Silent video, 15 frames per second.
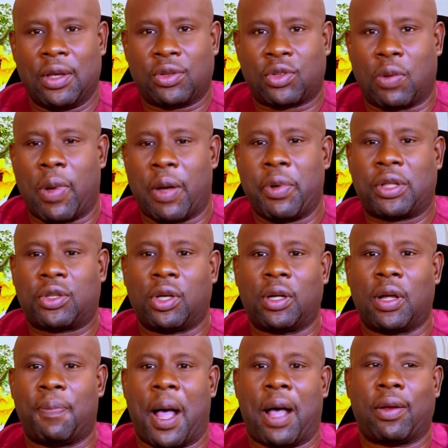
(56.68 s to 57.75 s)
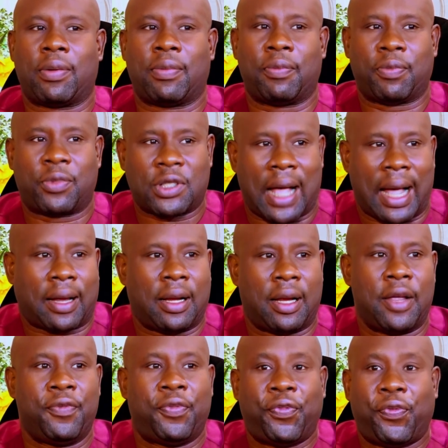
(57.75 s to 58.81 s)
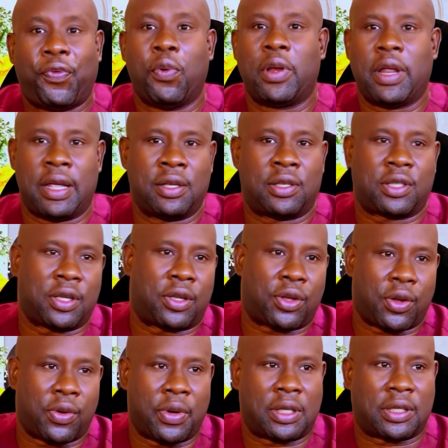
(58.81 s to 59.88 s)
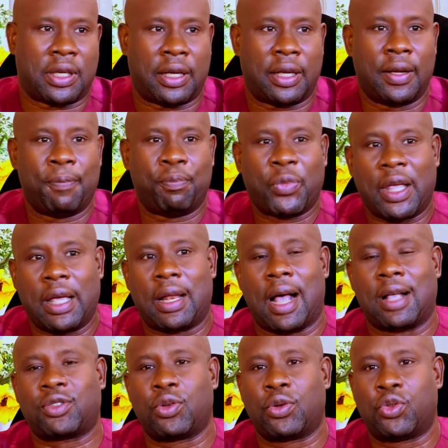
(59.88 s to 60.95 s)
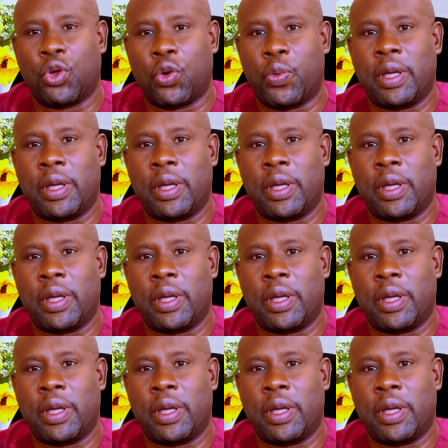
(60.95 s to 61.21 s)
So when we talk about tackling food insecurity, it has to do